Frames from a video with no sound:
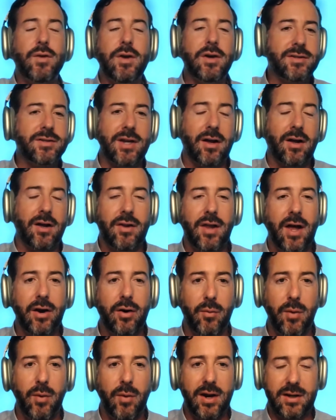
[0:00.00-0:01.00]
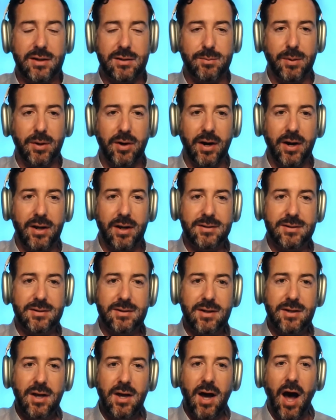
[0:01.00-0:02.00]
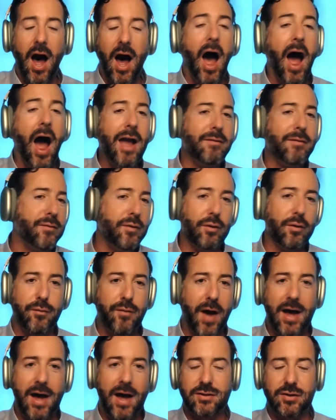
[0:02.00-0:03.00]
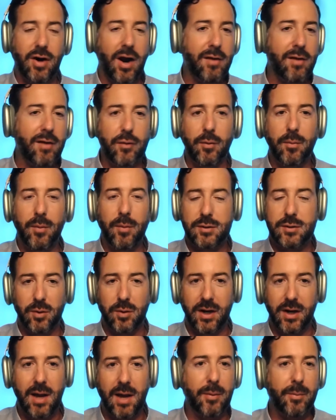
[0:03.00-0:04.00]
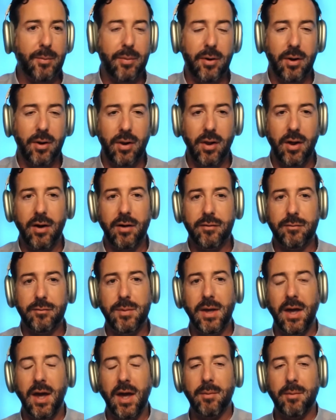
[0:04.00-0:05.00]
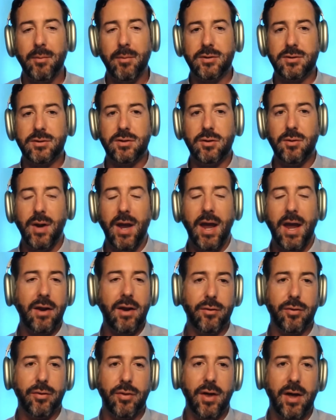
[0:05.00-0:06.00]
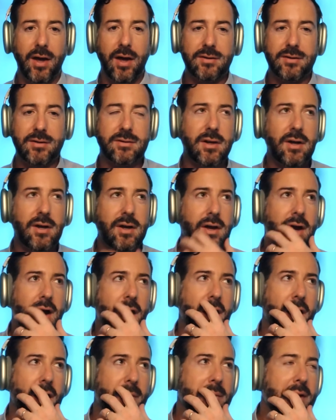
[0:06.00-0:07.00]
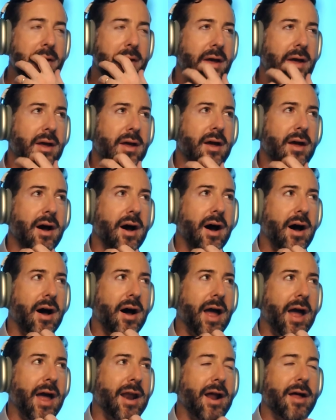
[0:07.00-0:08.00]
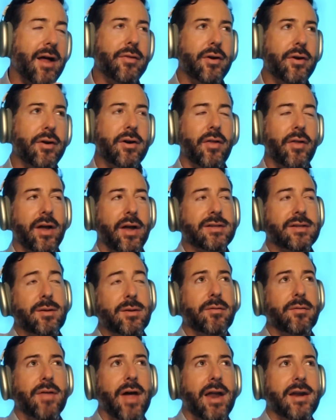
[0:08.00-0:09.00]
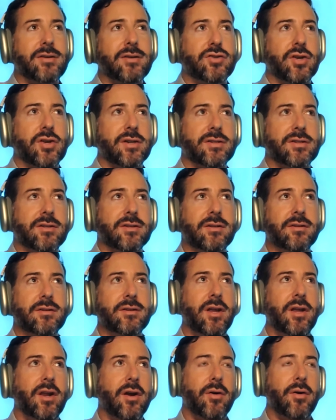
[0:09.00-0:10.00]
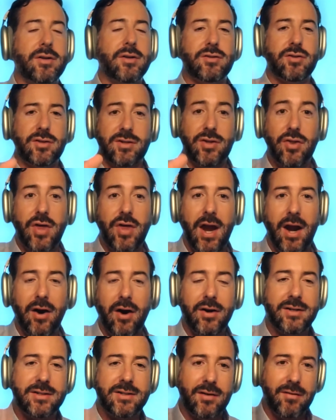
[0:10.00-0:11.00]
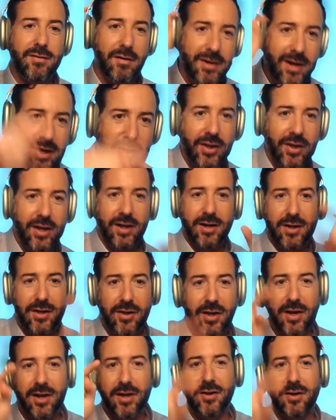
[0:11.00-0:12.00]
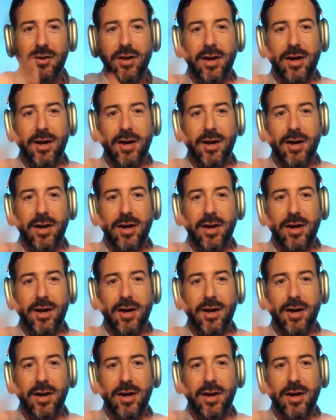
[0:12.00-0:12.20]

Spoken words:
just feels like a lighter weight experience. I feel faster. I feel much more capable of being able to handle things. Some of that is just, it's just there instead of having to click